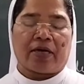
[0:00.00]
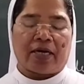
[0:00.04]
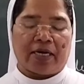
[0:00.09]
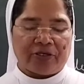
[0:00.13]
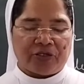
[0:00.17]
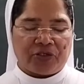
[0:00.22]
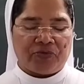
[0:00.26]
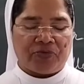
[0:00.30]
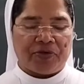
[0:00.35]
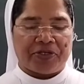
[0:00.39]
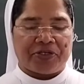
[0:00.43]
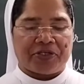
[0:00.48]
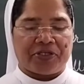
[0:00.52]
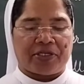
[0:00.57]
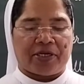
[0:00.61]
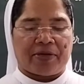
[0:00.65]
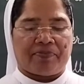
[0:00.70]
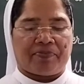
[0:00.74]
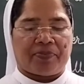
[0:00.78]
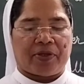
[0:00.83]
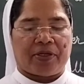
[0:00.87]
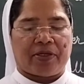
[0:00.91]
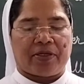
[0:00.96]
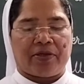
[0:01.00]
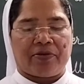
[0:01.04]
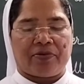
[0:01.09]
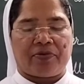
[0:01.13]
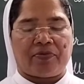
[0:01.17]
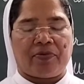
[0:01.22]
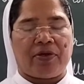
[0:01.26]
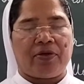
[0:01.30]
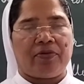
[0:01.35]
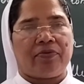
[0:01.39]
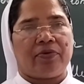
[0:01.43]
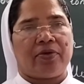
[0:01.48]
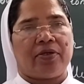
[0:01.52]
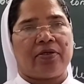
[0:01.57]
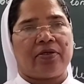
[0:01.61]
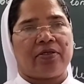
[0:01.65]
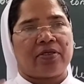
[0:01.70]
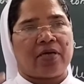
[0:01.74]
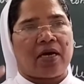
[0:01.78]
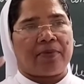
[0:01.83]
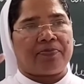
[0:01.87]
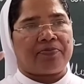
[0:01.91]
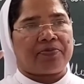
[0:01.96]
cultivation. It will
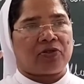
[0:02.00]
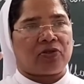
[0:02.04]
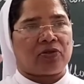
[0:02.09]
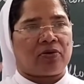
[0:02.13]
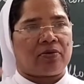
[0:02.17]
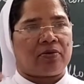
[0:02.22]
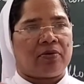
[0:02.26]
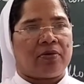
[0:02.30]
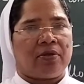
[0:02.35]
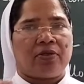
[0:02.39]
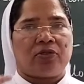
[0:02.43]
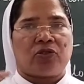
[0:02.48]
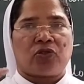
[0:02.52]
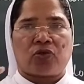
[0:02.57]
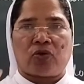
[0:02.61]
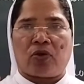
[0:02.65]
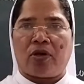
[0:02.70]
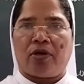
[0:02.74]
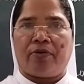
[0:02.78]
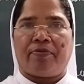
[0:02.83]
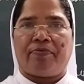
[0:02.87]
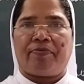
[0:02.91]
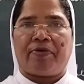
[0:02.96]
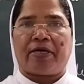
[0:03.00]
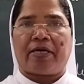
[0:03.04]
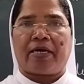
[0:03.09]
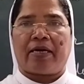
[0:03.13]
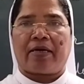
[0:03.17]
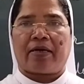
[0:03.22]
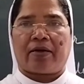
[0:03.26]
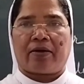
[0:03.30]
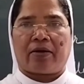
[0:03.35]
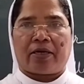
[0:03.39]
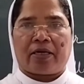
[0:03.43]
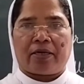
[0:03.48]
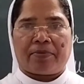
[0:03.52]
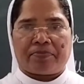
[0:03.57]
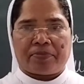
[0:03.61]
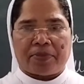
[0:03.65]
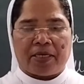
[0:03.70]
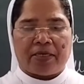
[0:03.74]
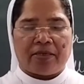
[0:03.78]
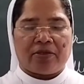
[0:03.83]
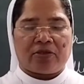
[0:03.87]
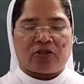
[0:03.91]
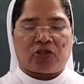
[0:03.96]
absorb soil. We can get
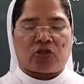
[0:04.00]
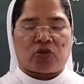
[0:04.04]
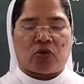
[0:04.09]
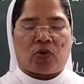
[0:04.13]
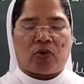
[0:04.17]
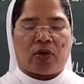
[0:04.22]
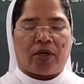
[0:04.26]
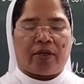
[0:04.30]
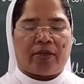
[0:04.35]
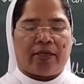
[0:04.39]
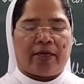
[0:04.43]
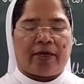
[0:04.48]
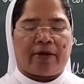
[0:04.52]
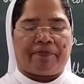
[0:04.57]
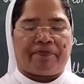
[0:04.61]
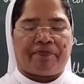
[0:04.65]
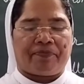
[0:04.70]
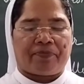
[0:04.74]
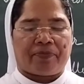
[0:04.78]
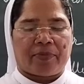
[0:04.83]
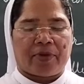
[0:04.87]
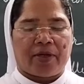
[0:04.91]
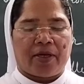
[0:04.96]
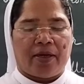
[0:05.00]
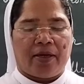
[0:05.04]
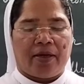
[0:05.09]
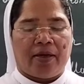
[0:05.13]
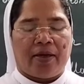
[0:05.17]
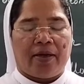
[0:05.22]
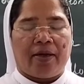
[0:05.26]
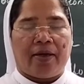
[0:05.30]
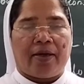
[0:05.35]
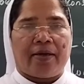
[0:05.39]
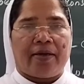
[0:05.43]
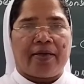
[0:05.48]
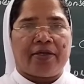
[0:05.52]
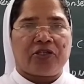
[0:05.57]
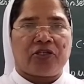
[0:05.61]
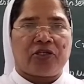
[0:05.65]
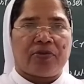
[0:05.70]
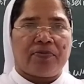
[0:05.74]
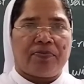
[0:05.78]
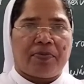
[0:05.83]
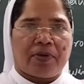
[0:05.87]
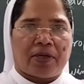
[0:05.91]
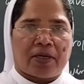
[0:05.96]
the soil there. Next
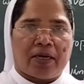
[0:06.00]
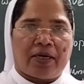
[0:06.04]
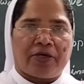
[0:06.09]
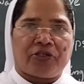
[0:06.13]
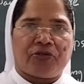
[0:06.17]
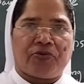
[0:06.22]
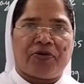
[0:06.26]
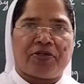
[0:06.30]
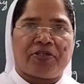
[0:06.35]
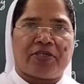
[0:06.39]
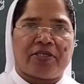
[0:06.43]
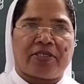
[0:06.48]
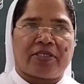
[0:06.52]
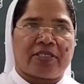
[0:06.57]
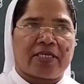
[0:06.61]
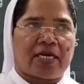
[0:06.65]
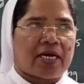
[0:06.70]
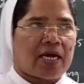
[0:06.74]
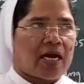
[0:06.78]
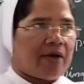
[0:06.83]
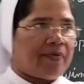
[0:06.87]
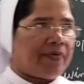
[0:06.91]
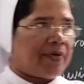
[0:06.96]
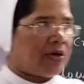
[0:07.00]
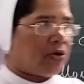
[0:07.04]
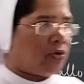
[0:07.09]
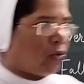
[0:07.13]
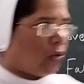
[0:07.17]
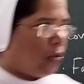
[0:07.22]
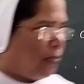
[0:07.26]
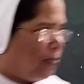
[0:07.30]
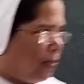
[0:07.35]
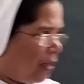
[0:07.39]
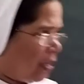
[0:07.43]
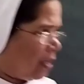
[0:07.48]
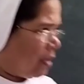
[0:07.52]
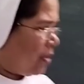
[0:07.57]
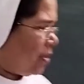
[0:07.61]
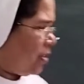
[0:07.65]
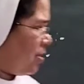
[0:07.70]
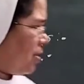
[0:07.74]
cultivation is the cover cropping.